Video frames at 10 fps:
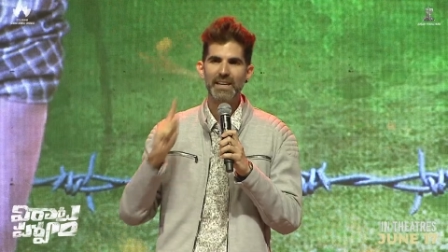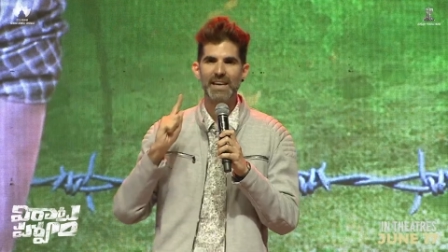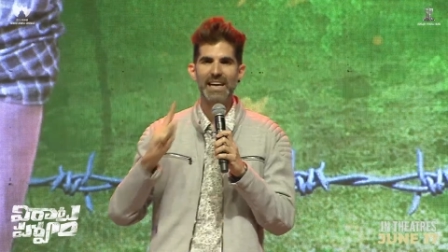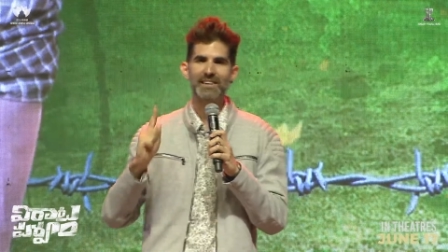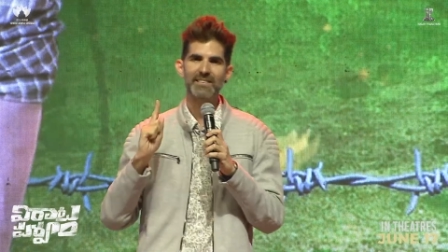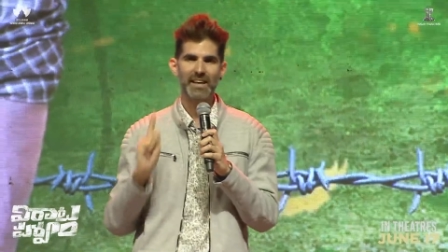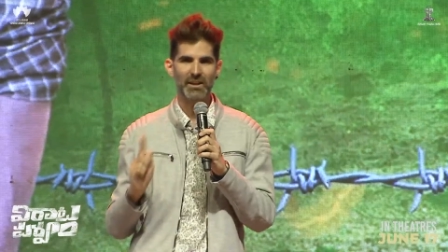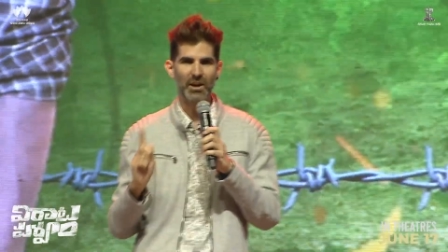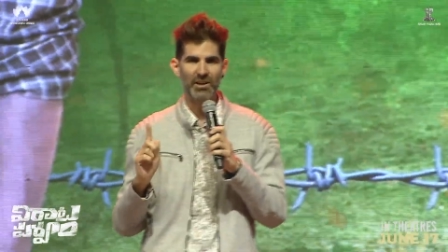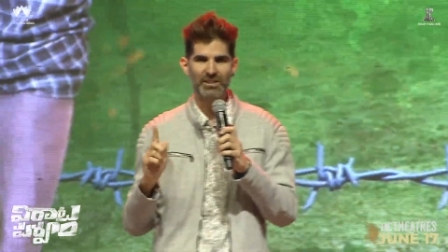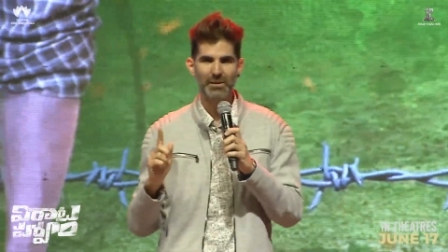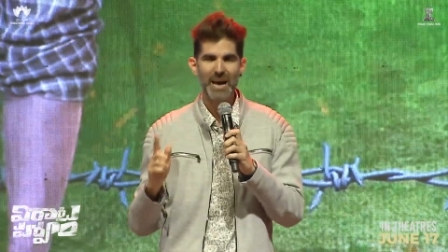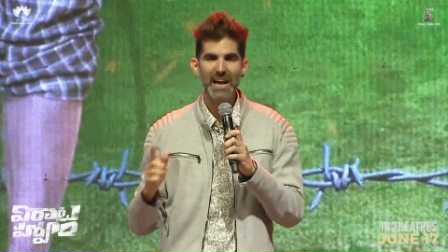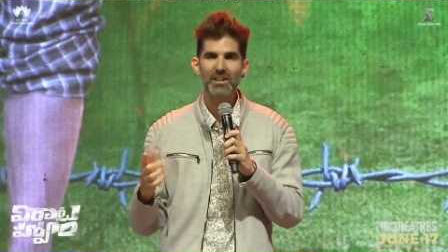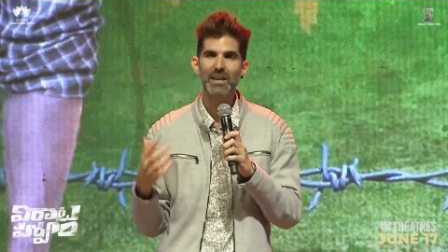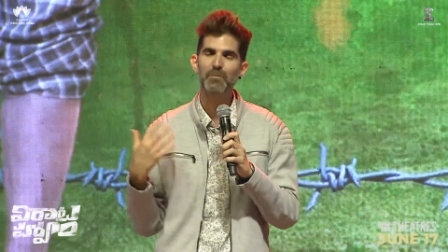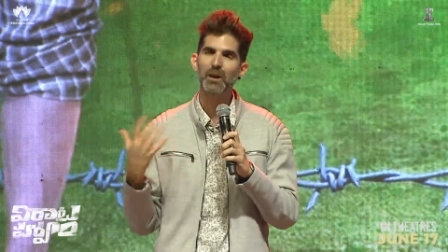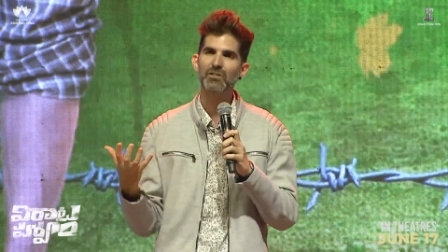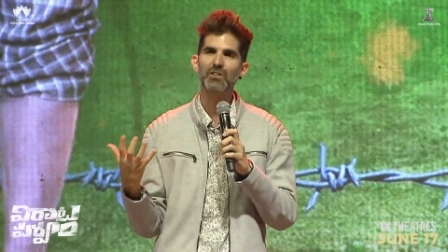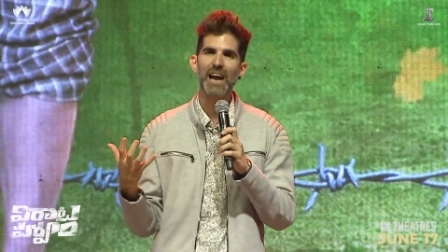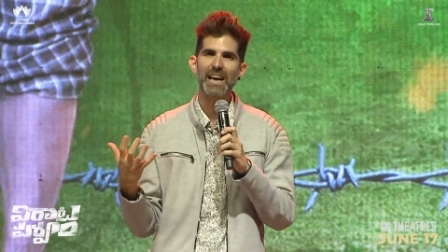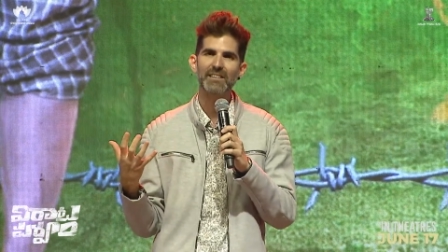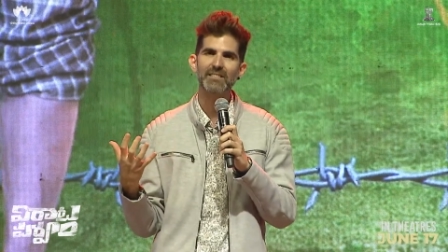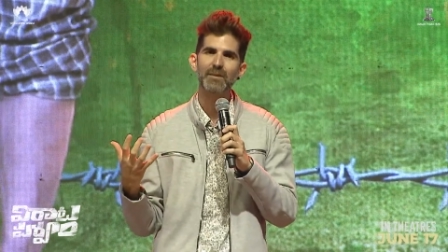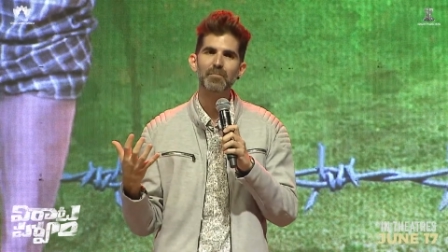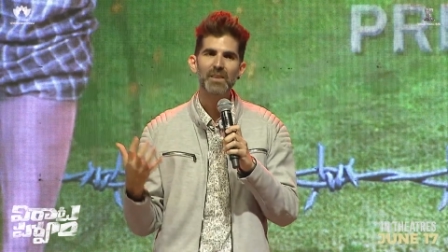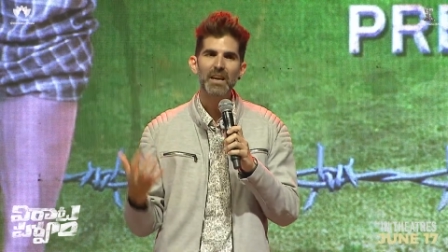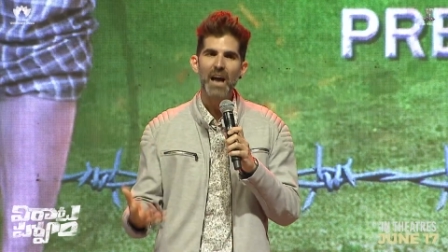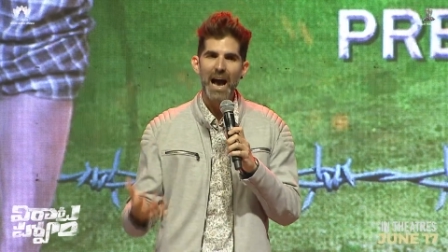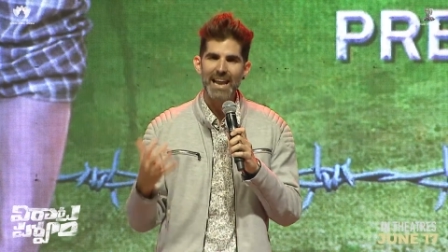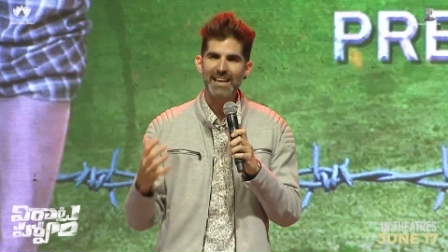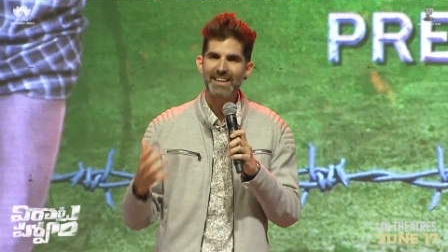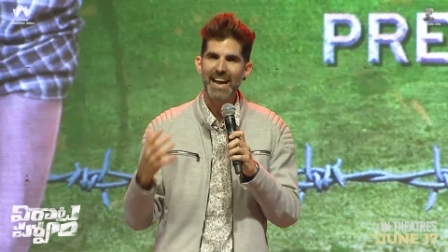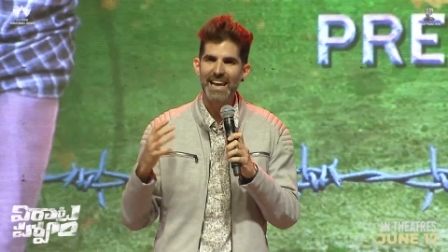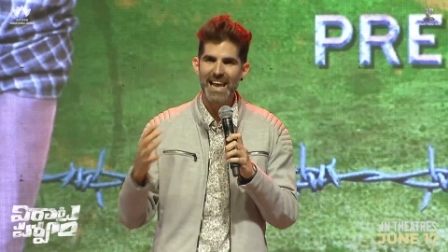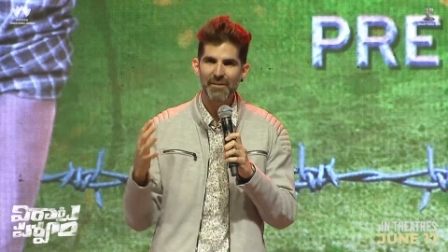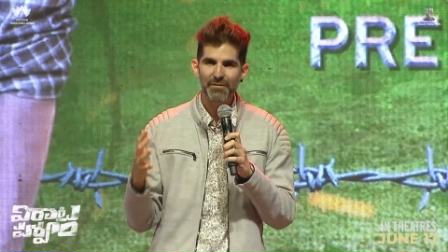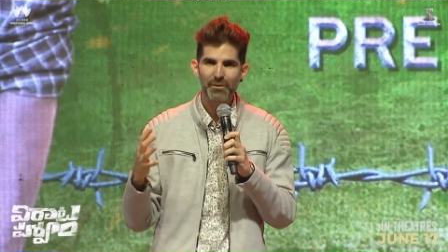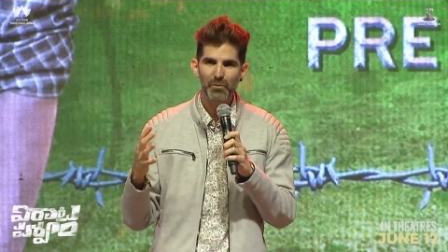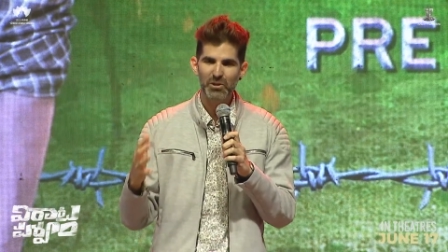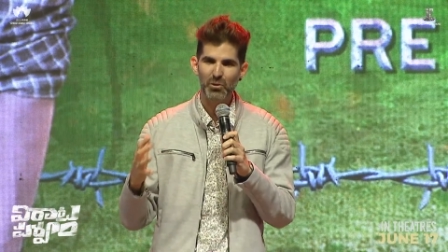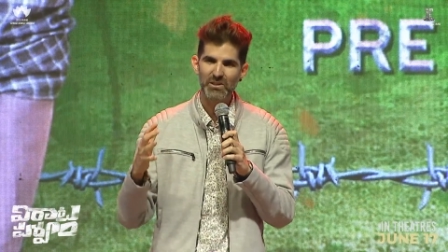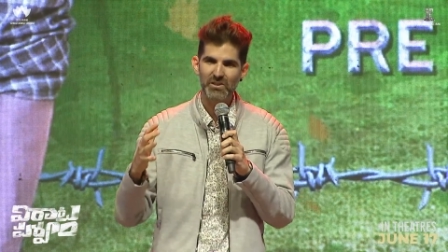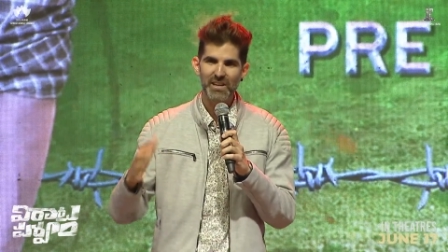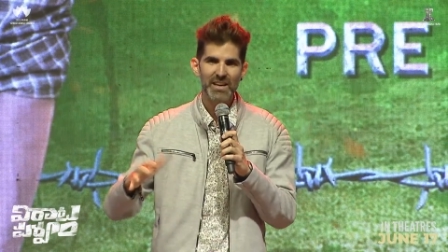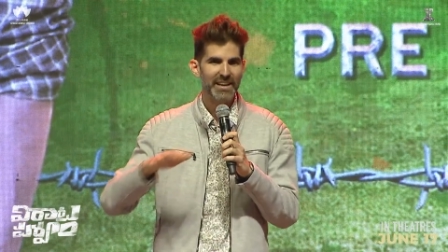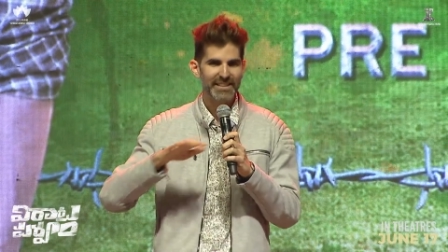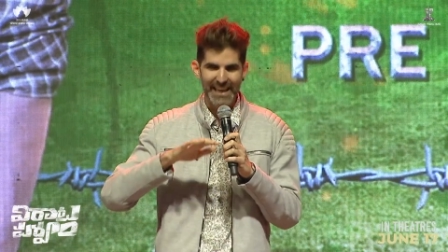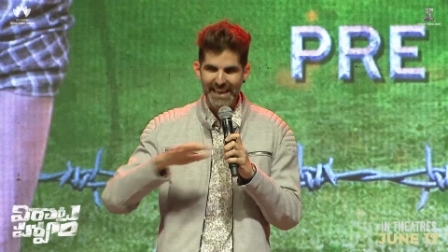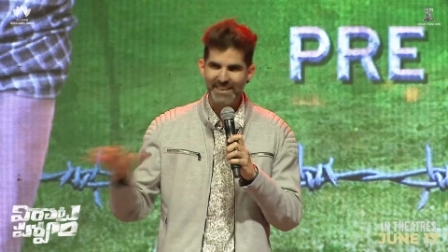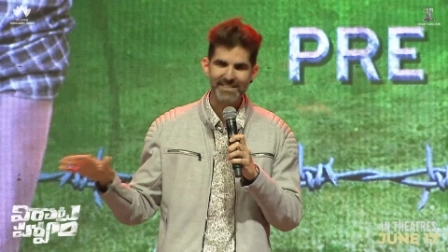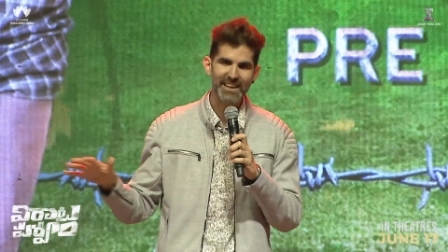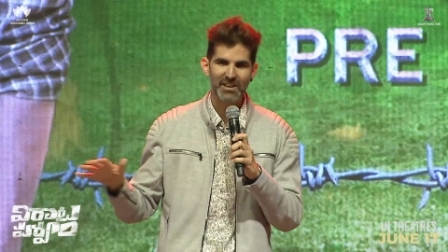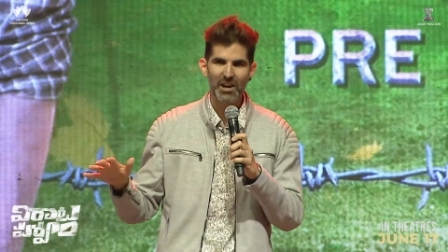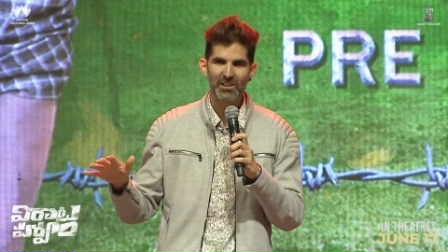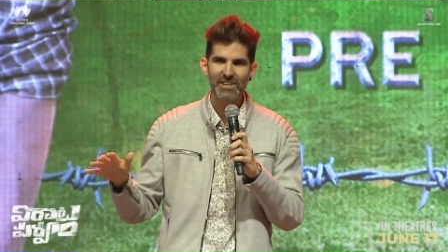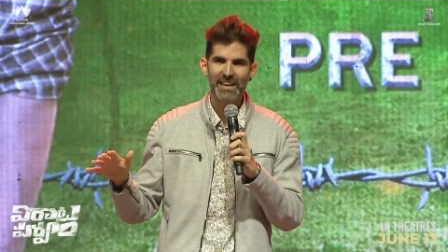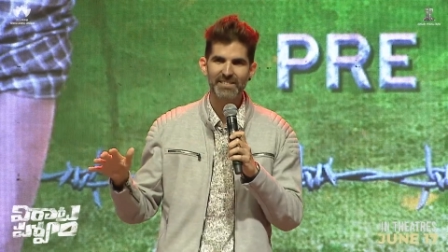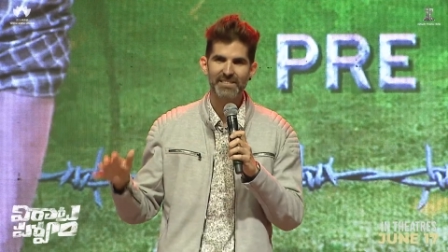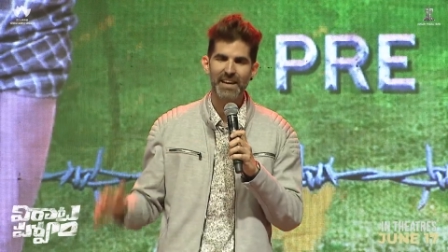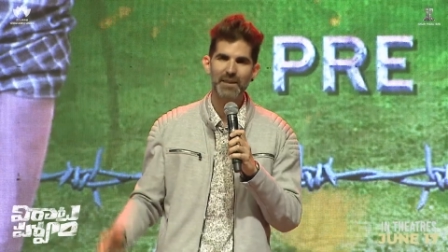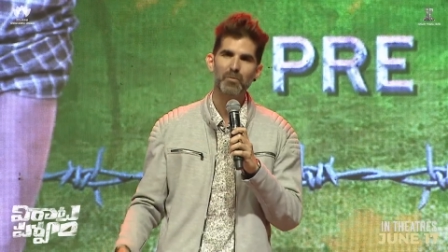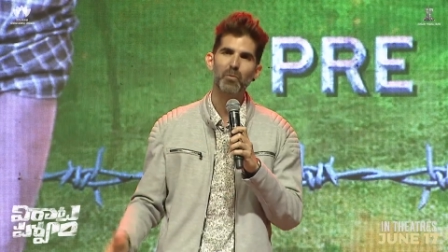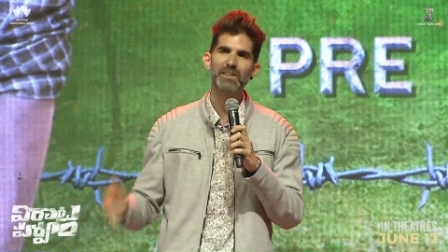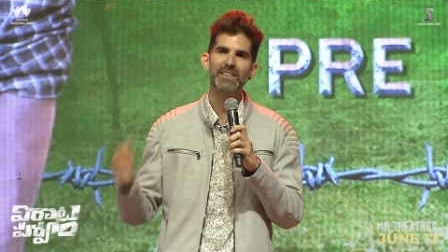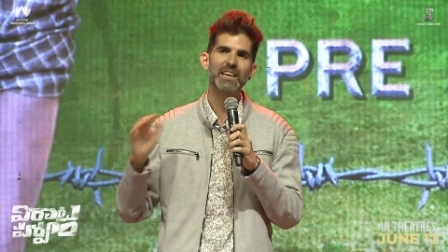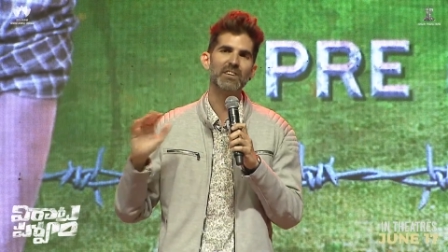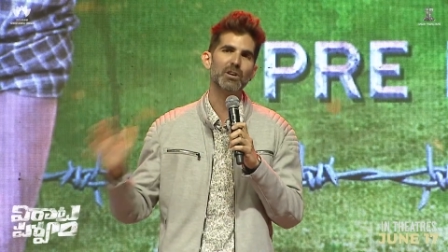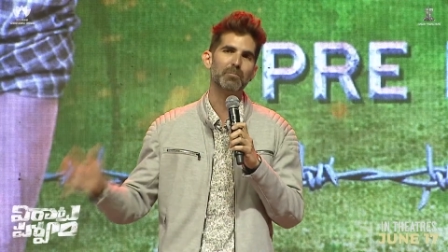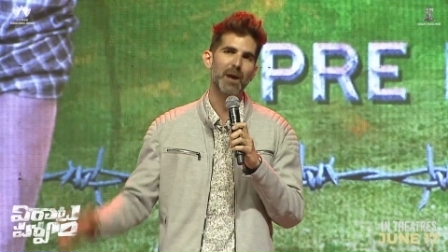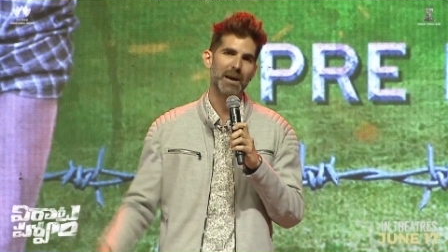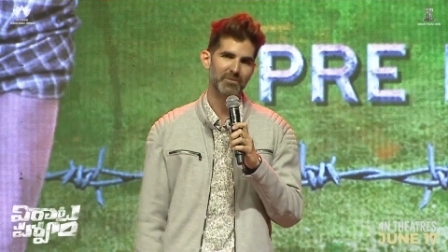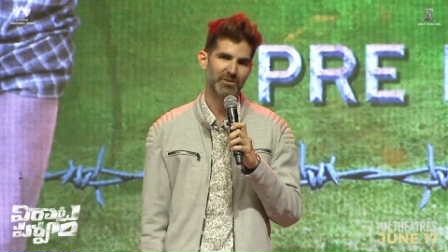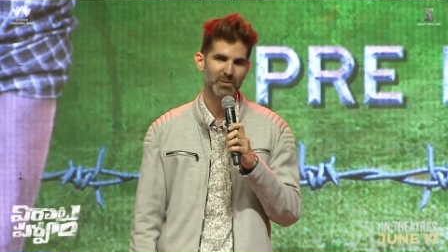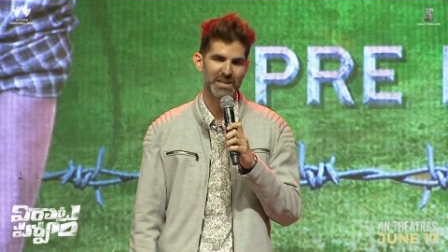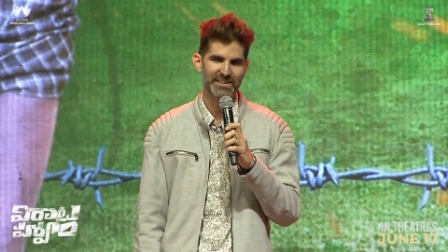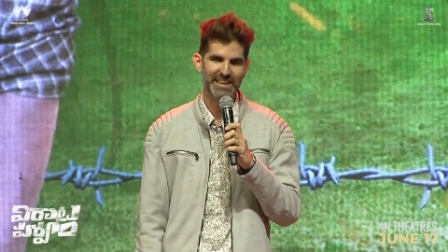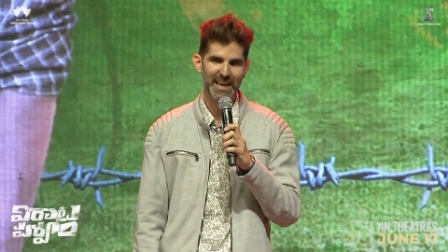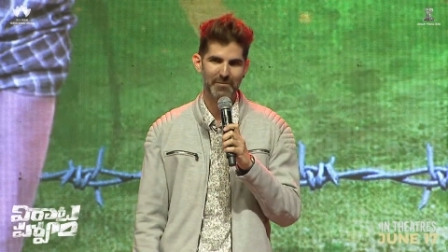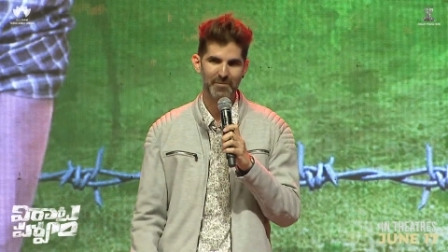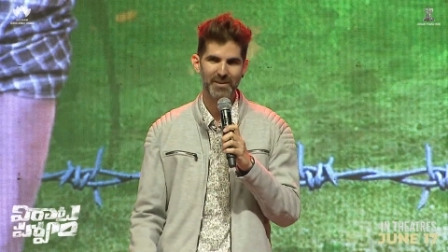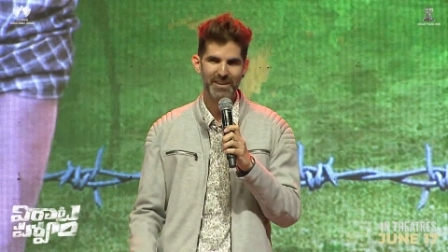the latest technology, we actually brought you guys Alexa L F, which was the latest technology at the time, with Signature Primes. We just came.